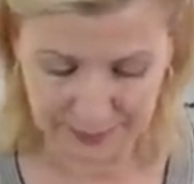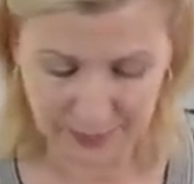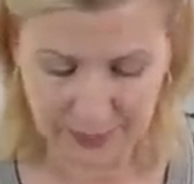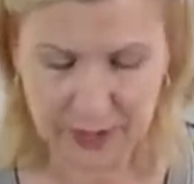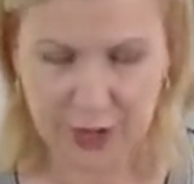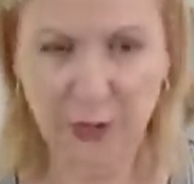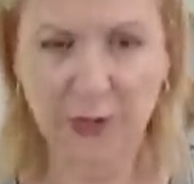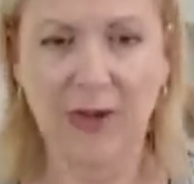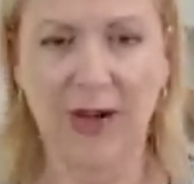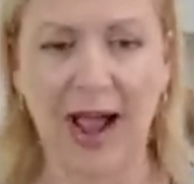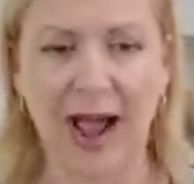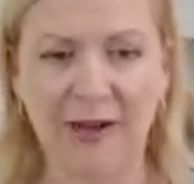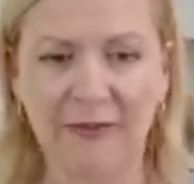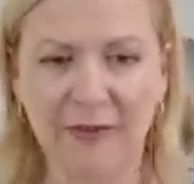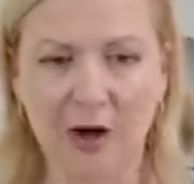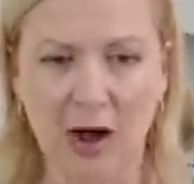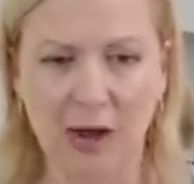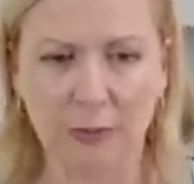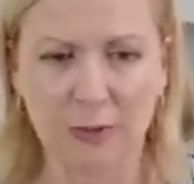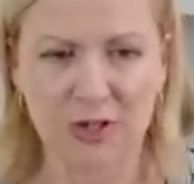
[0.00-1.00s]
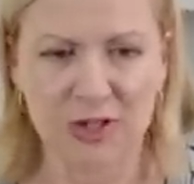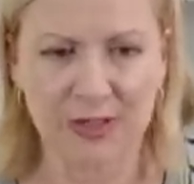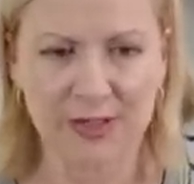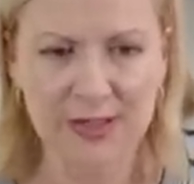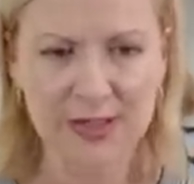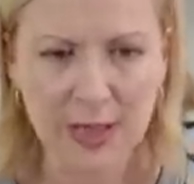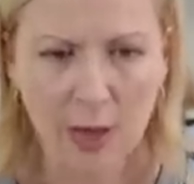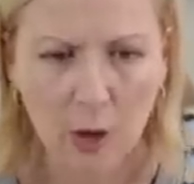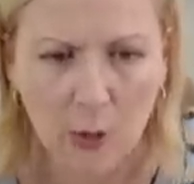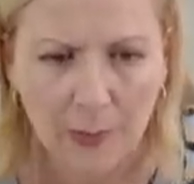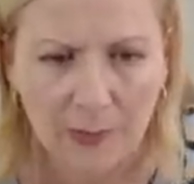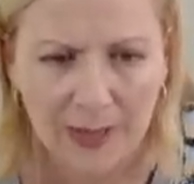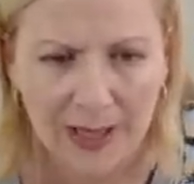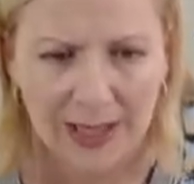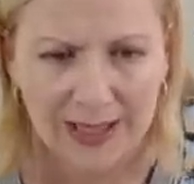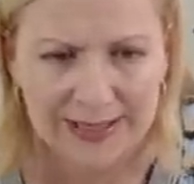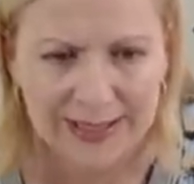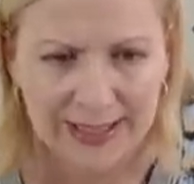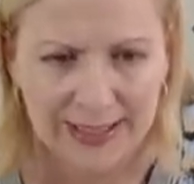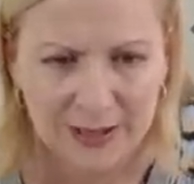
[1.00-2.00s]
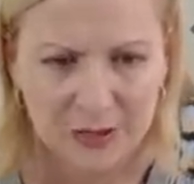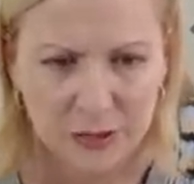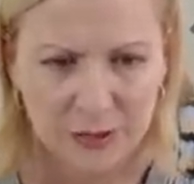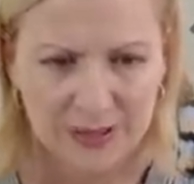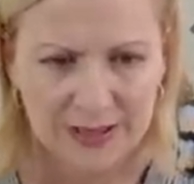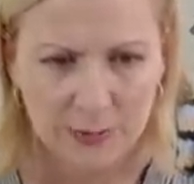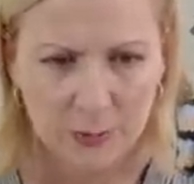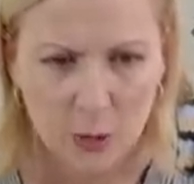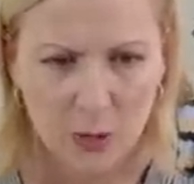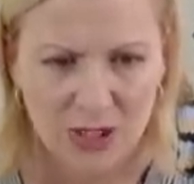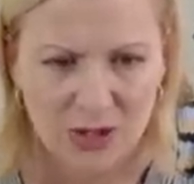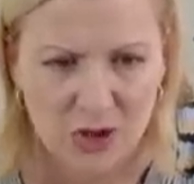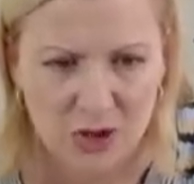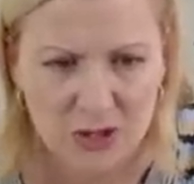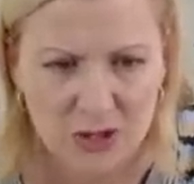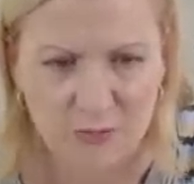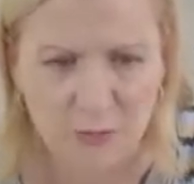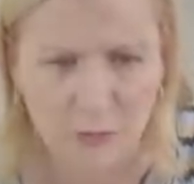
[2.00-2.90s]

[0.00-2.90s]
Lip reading: So you have options. I hope that's answering some questions